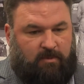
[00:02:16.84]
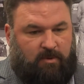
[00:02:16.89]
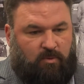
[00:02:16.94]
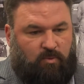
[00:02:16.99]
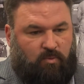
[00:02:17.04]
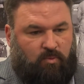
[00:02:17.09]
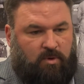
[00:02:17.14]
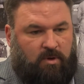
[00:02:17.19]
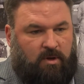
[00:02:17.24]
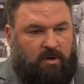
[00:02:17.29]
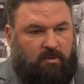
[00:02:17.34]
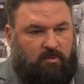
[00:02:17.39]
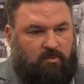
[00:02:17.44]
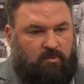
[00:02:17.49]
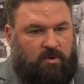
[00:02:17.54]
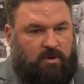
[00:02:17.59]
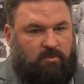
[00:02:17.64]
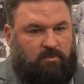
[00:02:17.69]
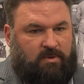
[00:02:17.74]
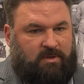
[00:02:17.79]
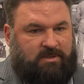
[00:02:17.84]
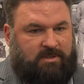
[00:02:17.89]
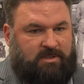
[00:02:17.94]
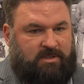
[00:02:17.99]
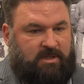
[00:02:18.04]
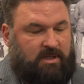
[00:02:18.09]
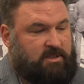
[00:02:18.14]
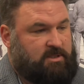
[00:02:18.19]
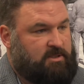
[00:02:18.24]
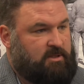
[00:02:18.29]
What
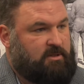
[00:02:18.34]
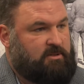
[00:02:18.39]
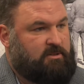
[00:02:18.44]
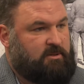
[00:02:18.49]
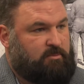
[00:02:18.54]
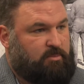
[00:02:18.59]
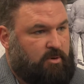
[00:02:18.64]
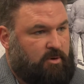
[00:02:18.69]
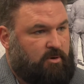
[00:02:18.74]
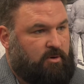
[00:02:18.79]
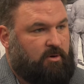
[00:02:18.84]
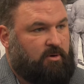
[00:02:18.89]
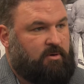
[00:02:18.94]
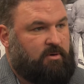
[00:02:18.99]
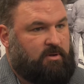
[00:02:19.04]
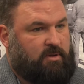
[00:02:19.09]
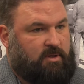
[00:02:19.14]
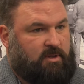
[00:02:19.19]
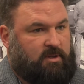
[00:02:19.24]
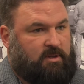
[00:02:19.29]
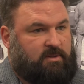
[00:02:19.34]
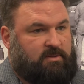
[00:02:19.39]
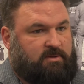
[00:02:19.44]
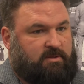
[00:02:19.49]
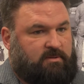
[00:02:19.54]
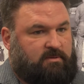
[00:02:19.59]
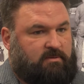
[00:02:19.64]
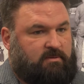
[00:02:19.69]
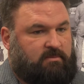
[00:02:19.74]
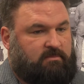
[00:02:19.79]
sets us apart
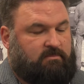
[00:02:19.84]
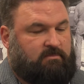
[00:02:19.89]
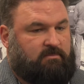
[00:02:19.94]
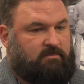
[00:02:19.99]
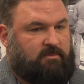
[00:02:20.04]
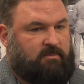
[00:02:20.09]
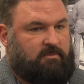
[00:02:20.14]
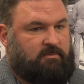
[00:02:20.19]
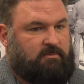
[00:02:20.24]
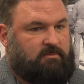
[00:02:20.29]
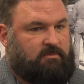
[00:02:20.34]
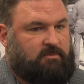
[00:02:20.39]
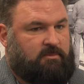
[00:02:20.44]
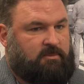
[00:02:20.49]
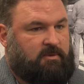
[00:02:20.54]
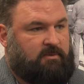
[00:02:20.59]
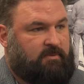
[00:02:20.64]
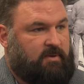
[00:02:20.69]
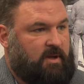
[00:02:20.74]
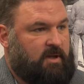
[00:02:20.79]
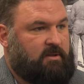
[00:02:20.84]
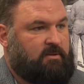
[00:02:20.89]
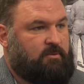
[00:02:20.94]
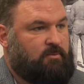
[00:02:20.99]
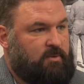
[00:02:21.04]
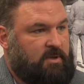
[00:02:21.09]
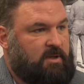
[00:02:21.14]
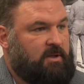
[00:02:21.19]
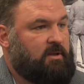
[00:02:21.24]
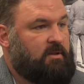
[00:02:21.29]
is the fact
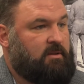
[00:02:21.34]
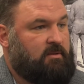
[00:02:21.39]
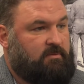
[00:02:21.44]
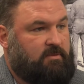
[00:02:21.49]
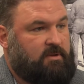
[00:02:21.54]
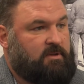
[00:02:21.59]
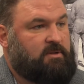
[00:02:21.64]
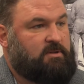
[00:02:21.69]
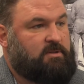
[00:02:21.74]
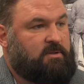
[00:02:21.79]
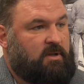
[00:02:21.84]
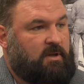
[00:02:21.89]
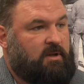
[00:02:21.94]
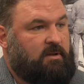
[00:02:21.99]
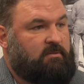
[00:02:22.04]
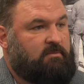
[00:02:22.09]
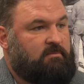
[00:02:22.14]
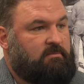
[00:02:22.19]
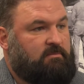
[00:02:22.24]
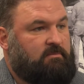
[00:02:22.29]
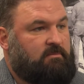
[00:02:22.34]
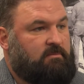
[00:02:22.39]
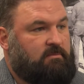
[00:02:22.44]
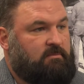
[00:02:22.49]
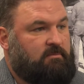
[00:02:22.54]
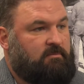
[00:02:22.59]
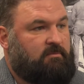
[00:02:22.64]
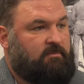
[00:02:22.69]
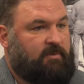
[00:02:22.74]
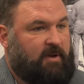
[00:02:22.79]
that we get the finish line
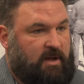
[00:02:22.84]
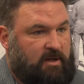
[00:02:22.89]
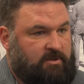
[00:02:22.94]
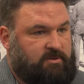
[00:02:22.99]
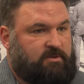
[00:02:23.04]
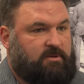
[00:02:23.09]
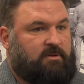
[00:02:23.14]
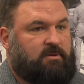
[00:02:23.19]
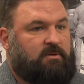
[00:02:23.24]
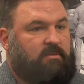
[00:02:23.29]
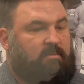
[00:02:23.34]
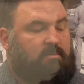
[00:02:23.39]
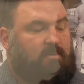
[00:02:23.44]
faster